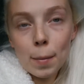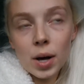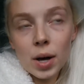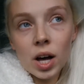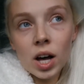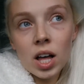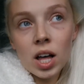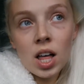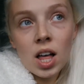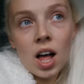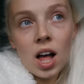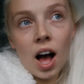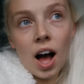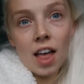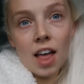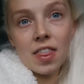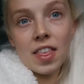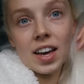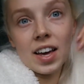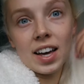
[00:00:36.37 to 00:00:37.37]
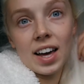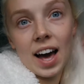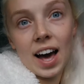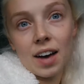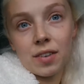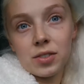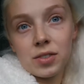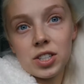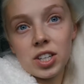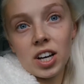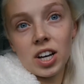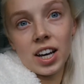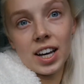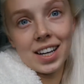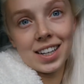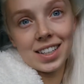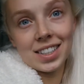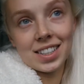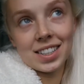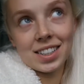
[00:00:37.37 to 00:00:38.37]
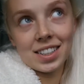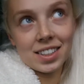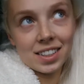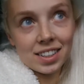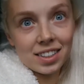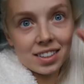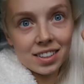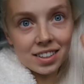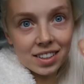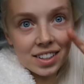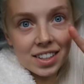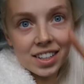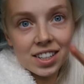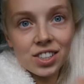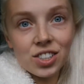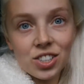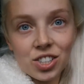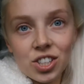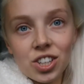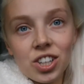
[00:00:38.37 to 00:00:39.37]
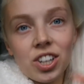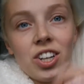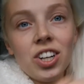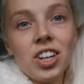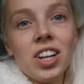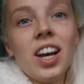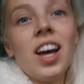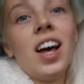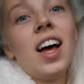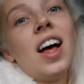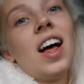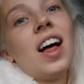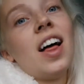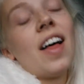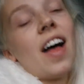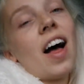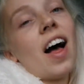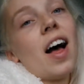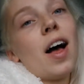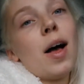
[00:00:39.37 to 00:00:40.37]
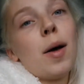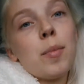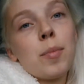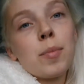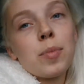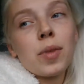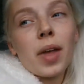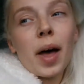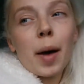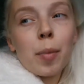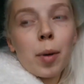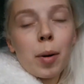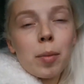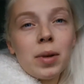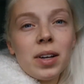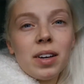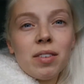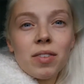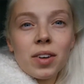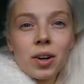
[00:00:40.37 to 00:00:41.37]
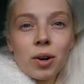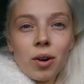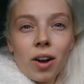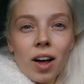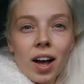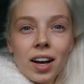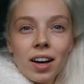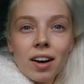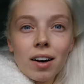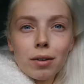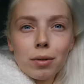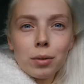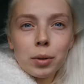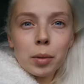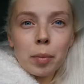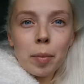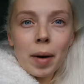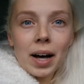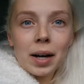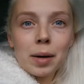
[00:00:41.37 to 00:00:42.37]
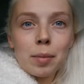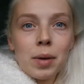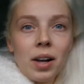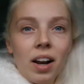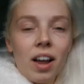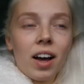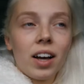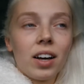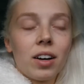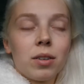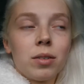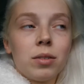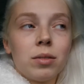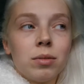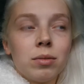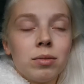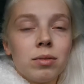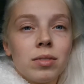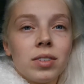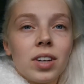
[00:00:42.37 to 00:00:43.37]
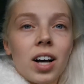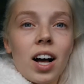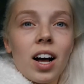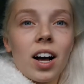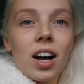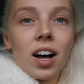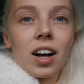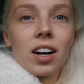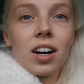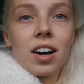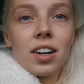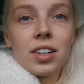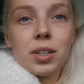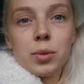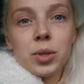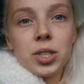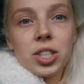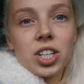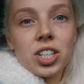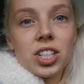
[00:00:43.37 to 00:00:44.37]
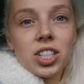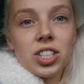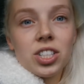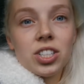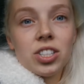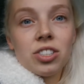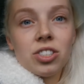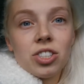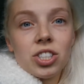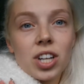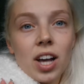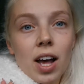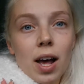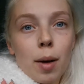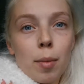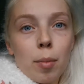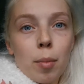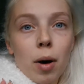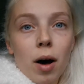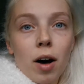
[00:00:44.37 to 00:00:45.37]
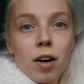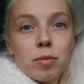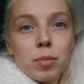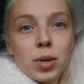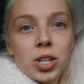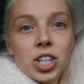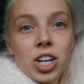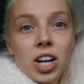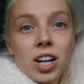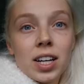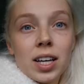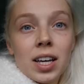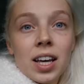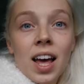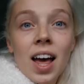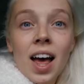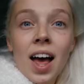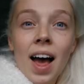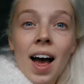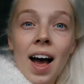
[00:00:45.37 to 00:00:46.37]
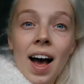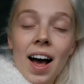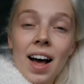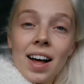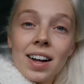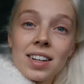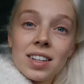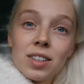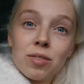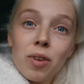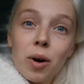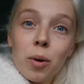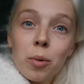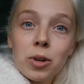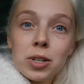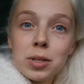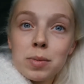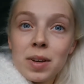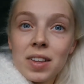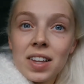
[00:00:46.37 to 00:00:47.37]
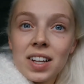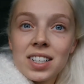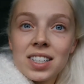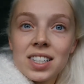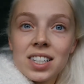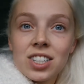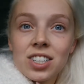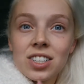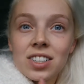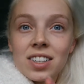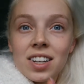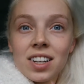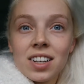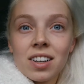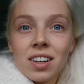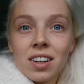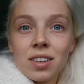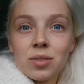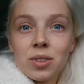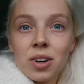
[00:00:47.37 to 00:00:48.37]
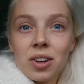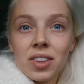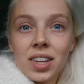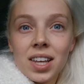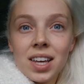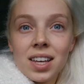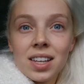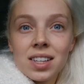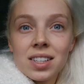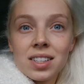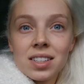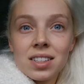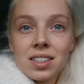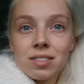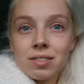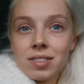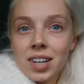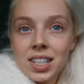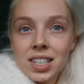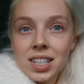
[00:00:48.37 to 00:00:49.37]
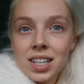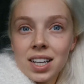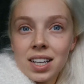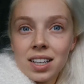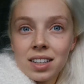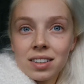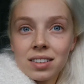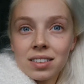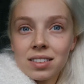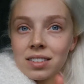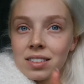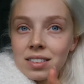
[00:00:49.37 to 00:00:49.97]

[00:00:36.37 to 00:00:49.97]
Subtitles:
but I think after it is done, I probably feel like I'll look back and be like, oh, I kind of wish I did share part of my journey. And if I want to make that decision, then I've got these ready,